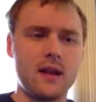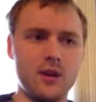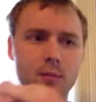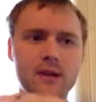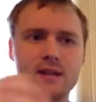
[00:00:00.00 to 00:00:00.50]

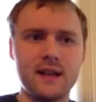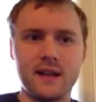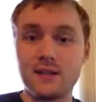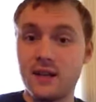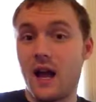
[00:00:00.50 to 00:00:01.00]
Your buttons
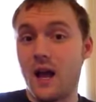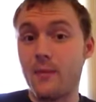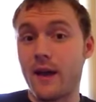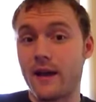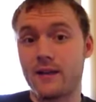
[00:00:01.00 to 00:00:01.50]
connect to the
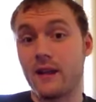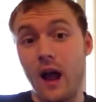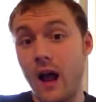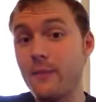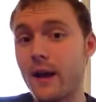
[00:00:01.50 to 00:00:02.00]
iPack, and the
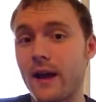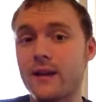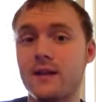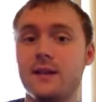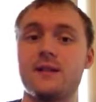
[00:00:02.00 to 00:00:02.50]
iPack
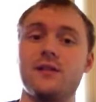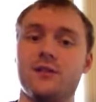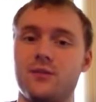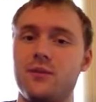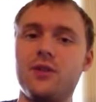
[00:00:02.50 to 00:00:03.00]
connects to
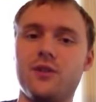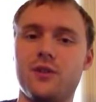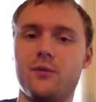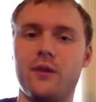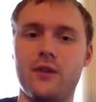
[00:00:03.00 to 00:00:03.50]
your
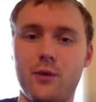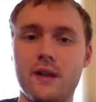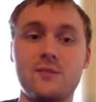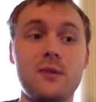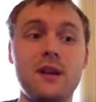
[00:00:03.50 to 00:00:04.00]
computer with
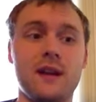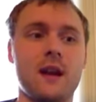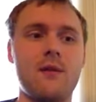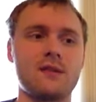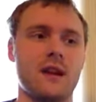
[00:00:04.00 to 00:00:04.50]
USB.
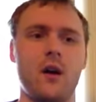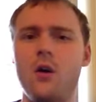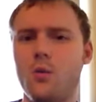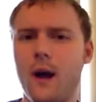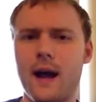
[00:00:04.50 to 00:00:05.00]
And I was like,
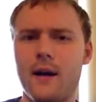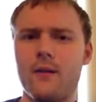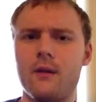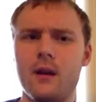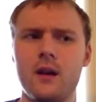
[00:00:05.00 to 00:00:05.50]
oh wow,
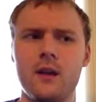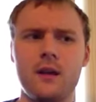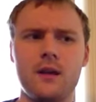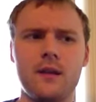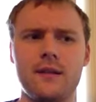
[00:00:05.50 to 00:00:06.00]

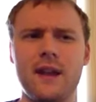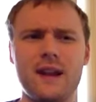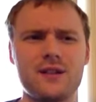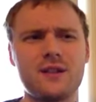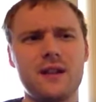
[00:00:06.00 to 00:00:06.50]

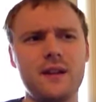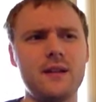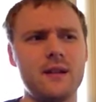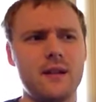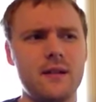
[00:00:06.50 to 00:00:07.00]

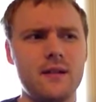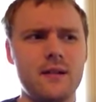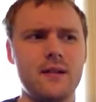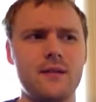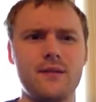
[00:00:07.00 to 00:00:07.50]
maybe
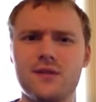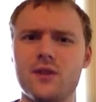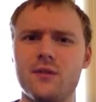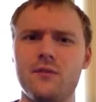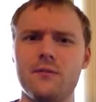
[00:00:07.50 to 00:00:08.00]

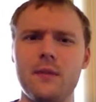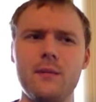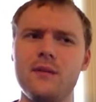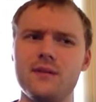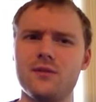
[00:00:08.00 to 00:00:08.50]

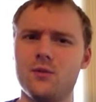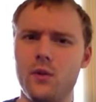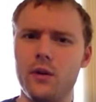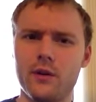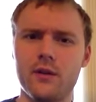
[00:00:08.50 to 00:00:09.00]
this will
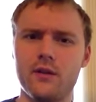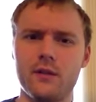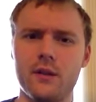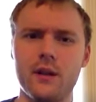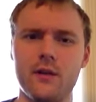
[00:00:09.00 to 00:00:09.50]
work.
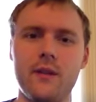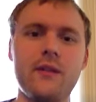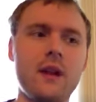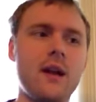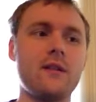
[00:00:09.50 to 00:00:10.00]
And
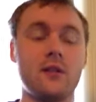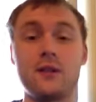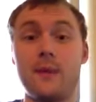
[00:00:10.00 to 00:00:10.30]
then I learned